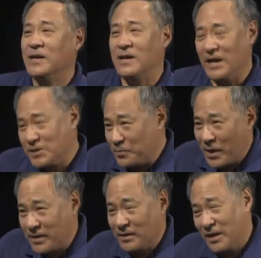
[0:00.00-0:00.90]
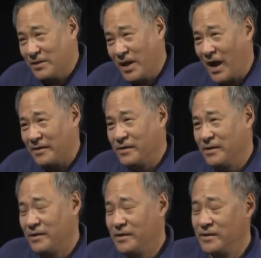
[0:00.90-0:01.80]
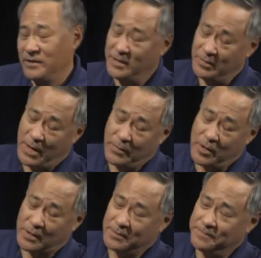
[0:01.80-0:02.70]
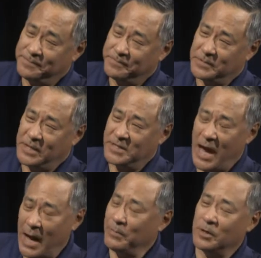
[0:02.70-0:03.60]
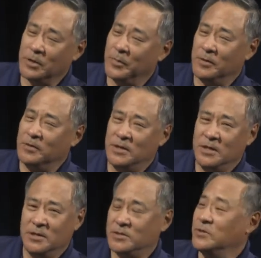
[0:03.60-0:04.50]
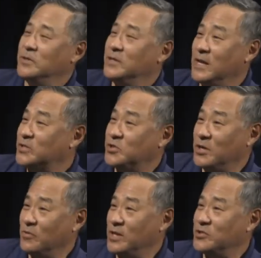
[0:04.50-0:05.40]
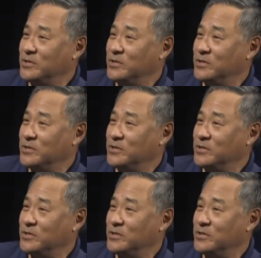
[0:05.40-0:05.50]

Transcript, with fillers: I speculate that in my book. It's applicable to the next generation.